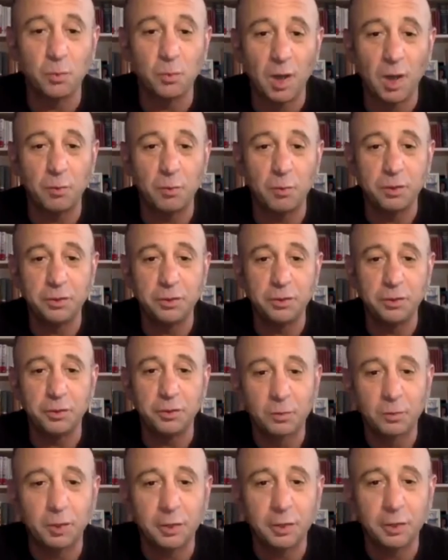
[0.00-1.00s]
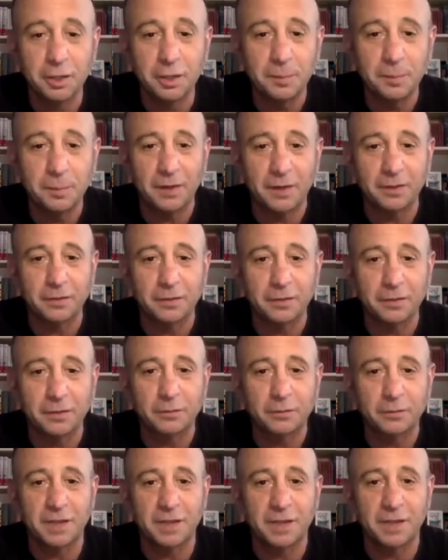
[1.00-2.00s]
What would you compare this
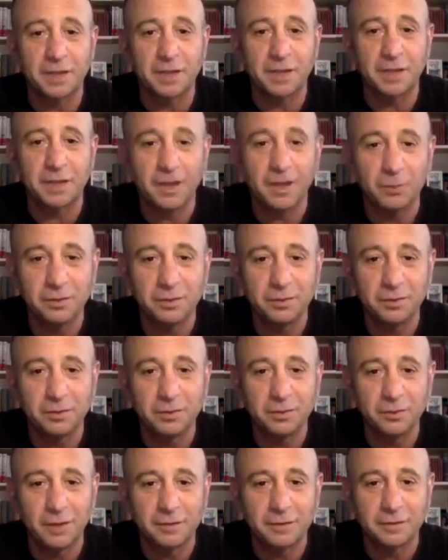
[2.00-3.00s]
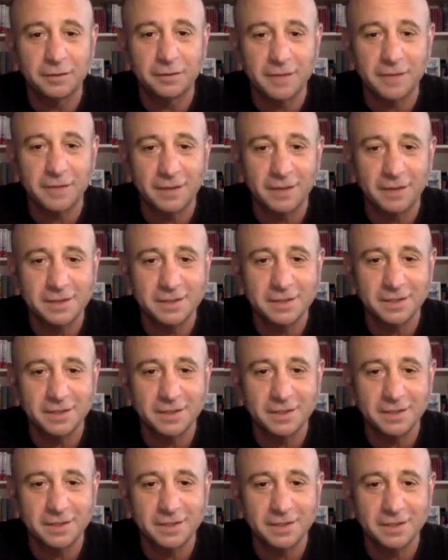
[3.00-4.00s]
with tonight when you guys sit down to
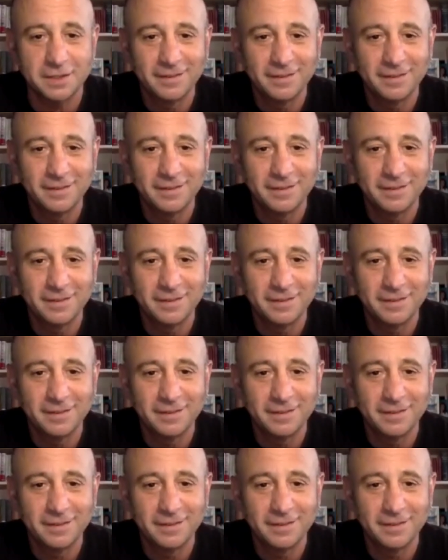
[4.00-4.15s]
dinner?